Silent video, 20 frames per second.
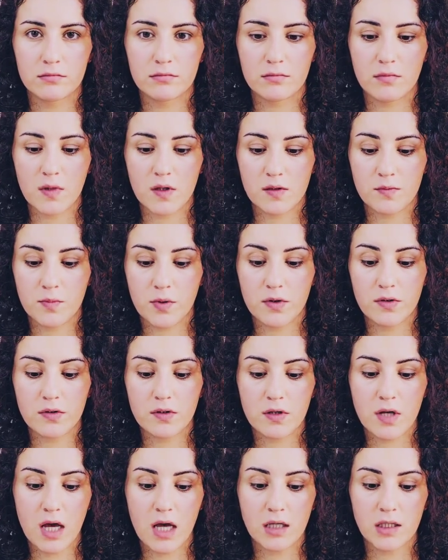This
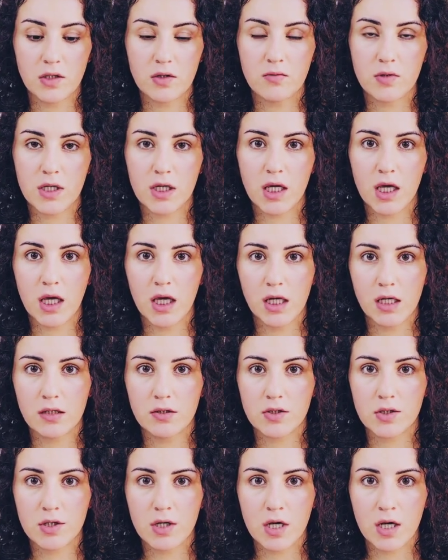person had you in a
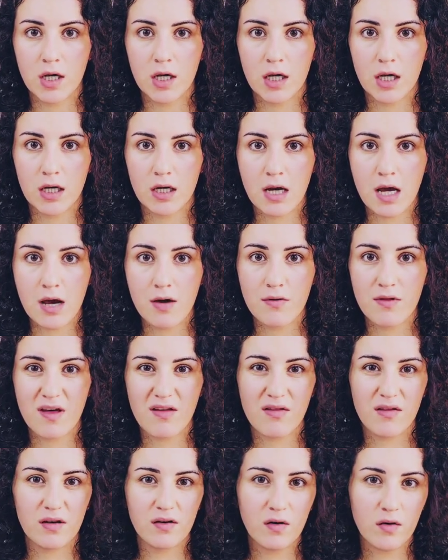cage, and now
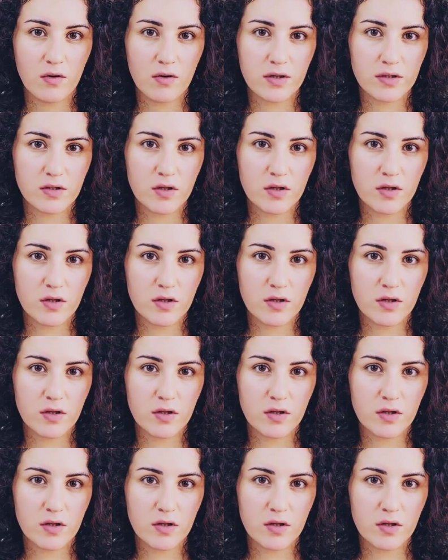that the door is